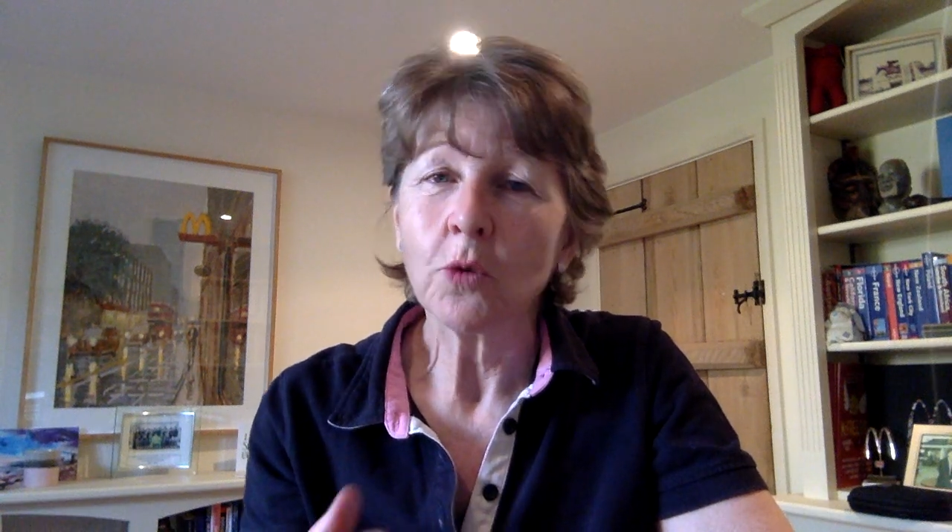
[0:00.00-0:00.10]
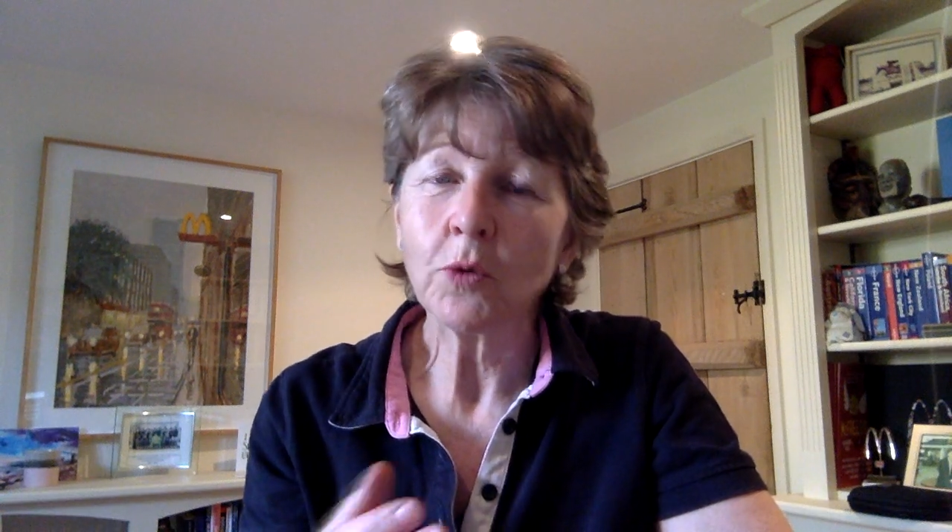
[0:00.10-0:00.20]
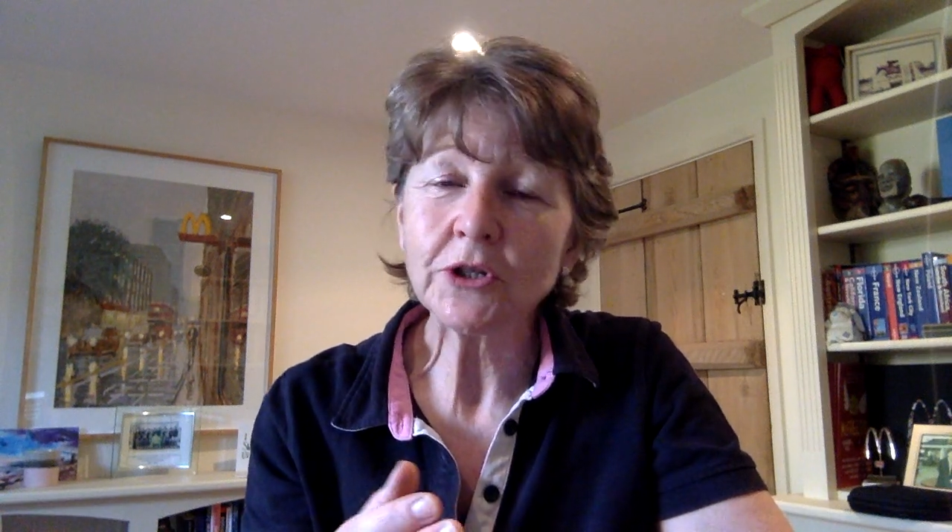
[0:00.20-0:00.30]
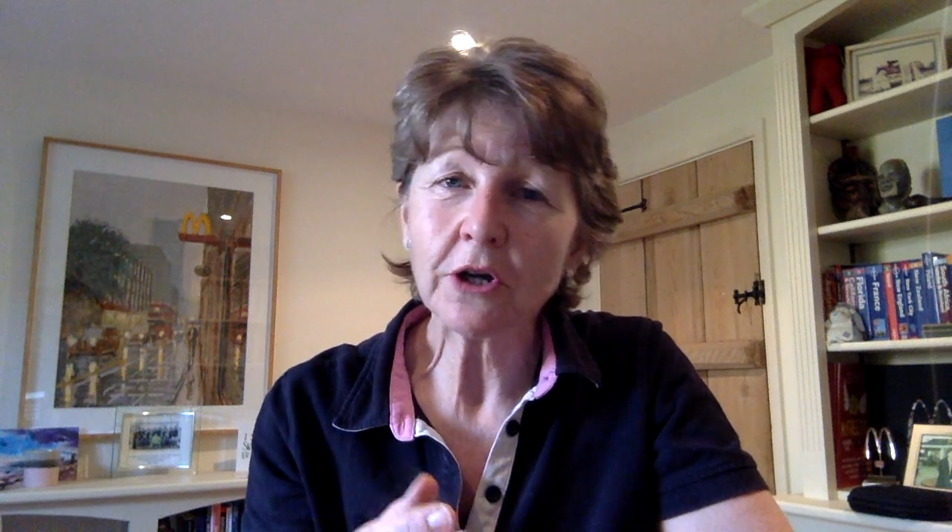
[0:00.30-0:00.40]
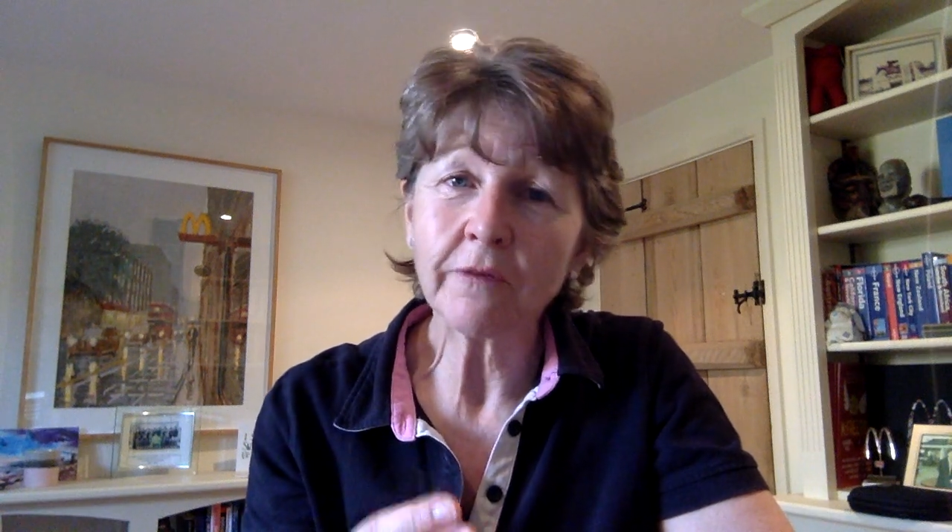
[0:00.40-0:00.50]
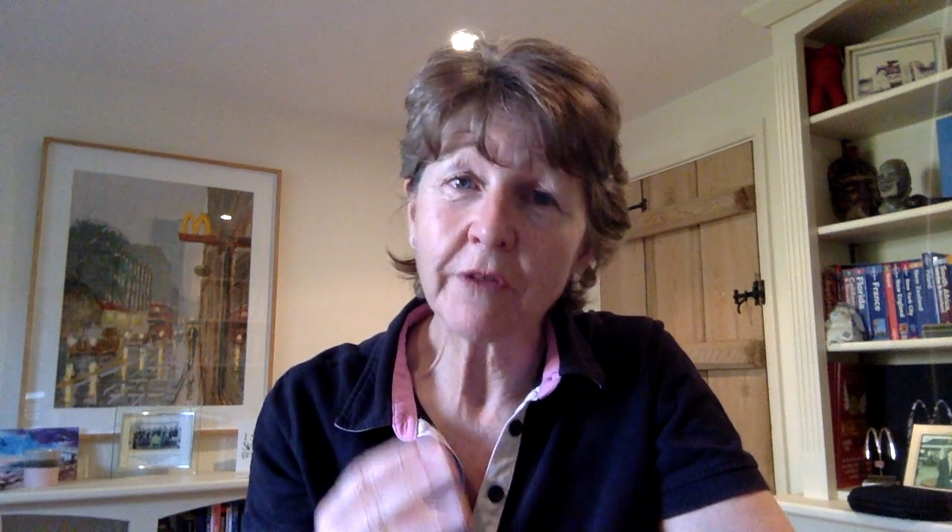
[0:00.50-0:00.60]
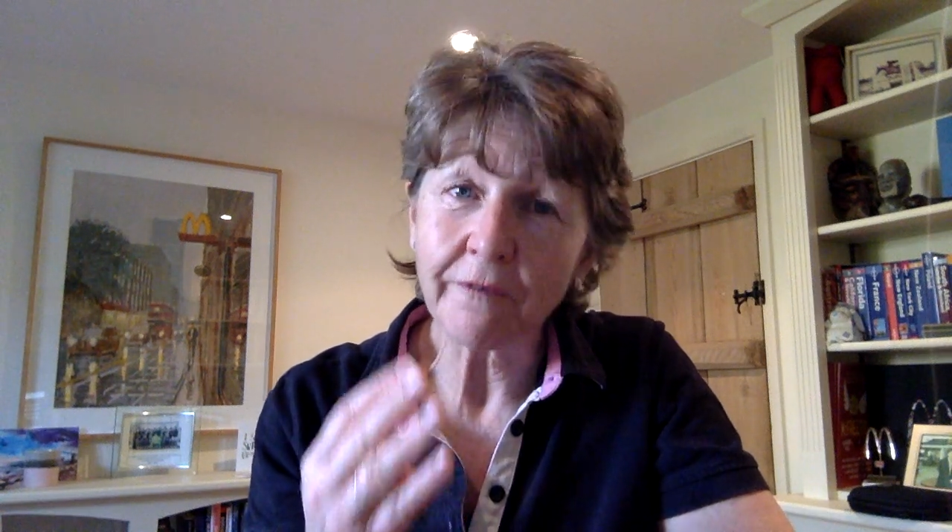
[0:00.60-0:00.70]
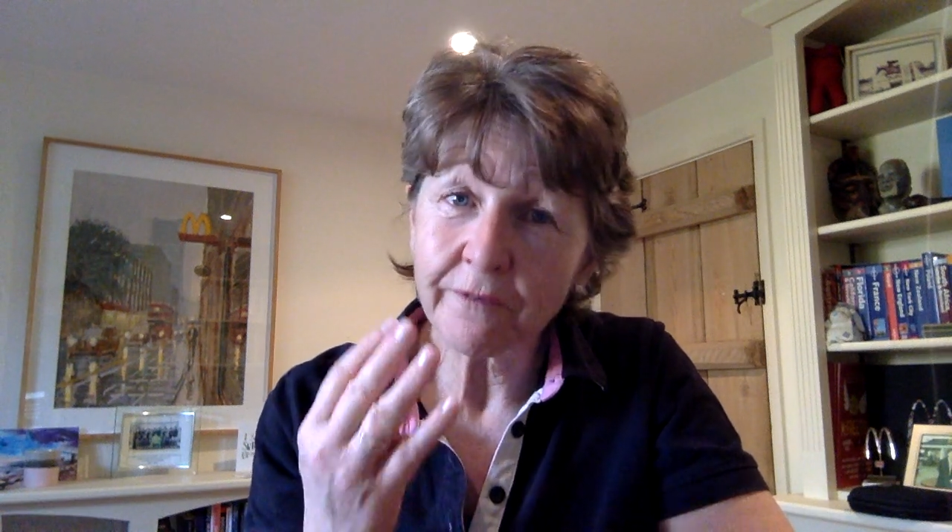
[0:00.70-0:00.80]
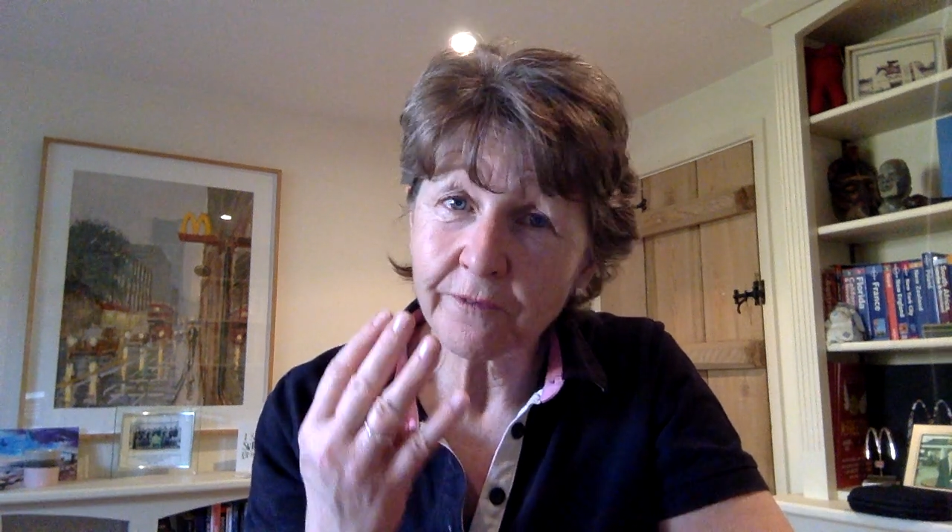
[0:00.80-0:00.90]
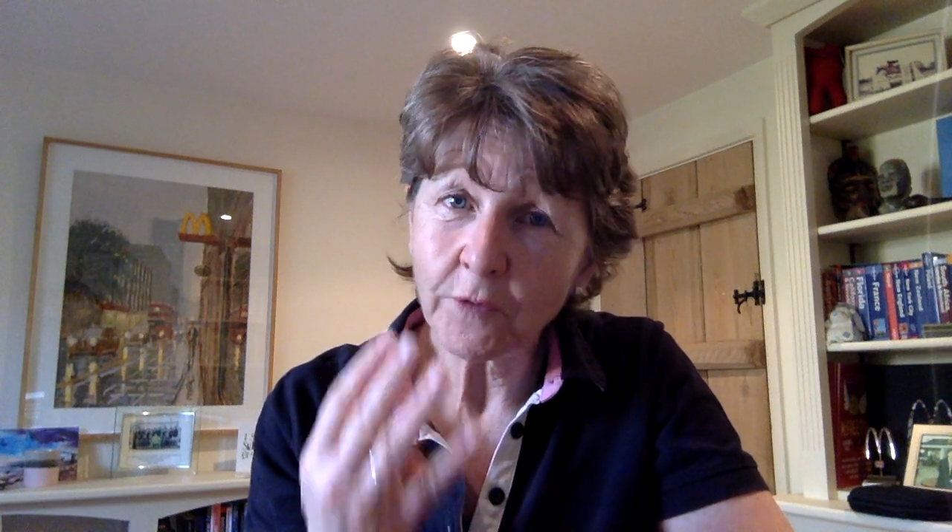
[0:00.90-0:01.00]
Which of the
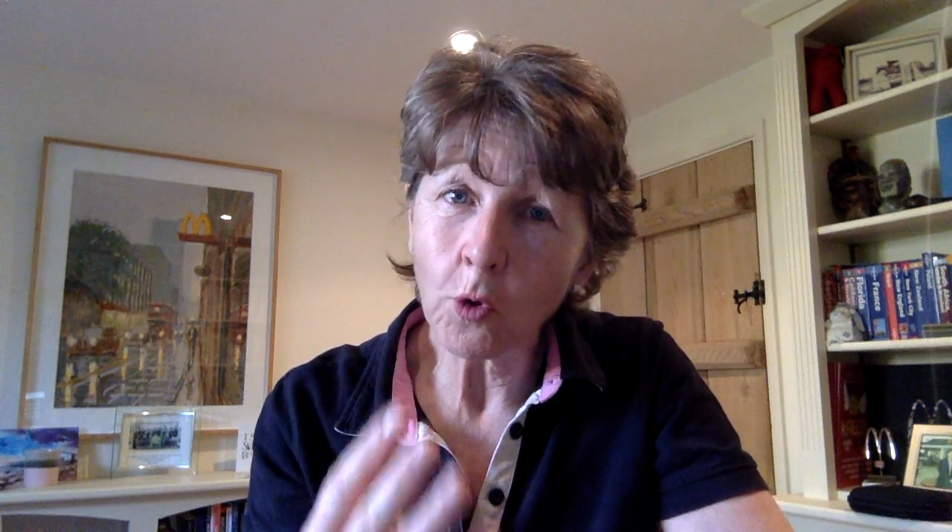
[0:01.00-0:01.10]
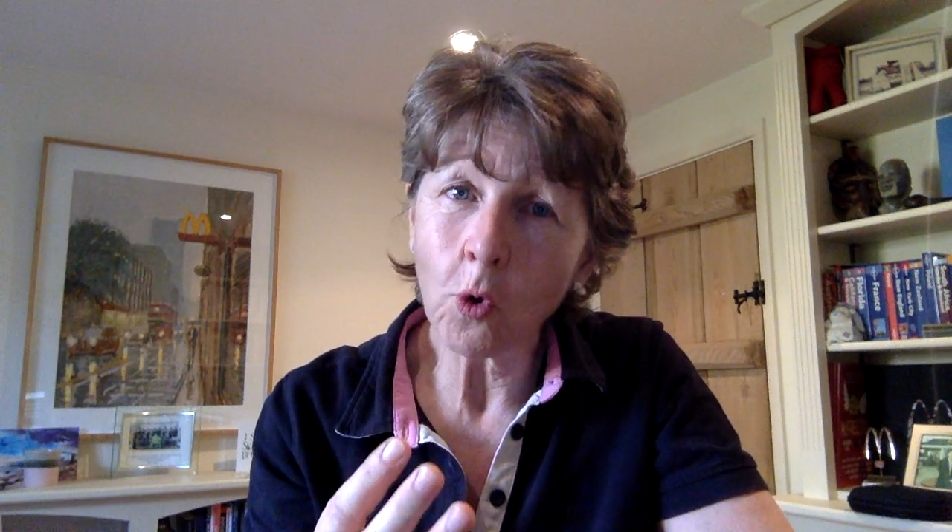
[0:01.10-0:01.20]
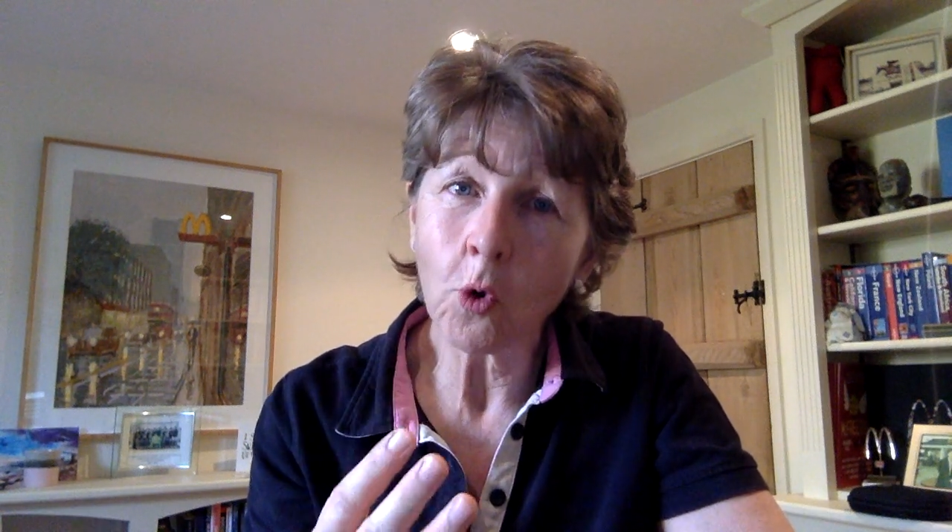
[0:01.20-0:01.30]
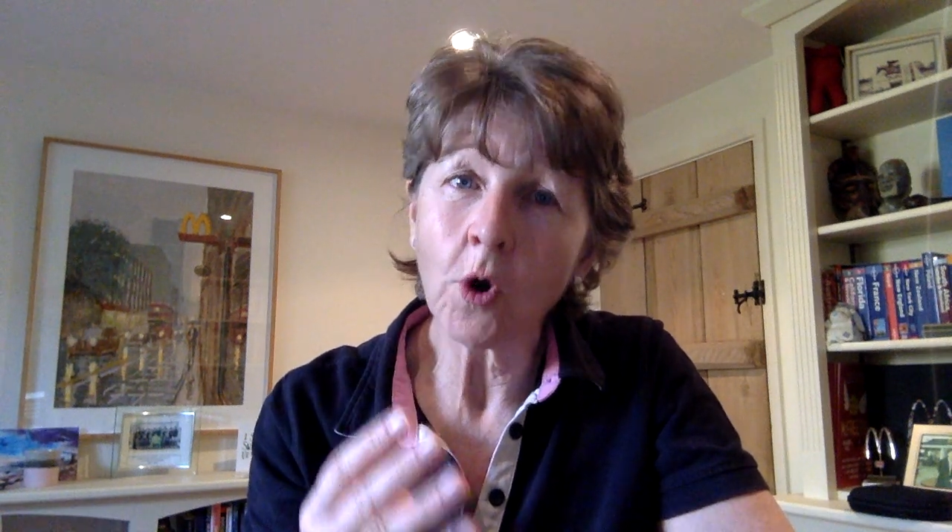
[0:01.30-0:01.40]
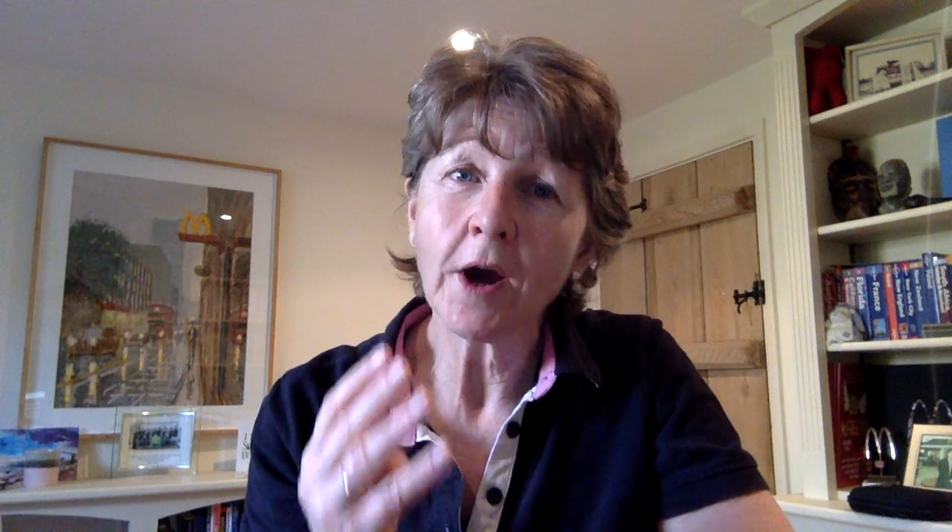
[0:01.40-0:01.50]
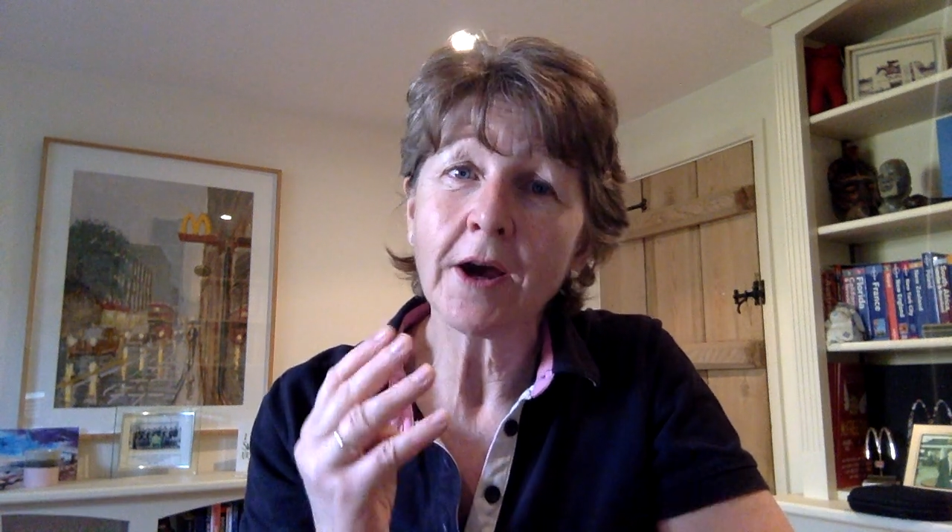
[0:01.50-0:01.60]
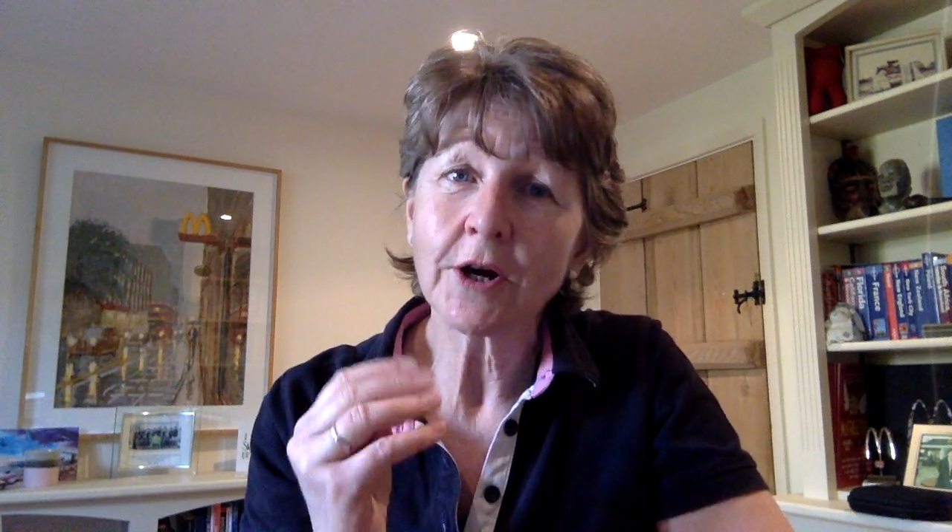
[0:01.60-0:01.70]
four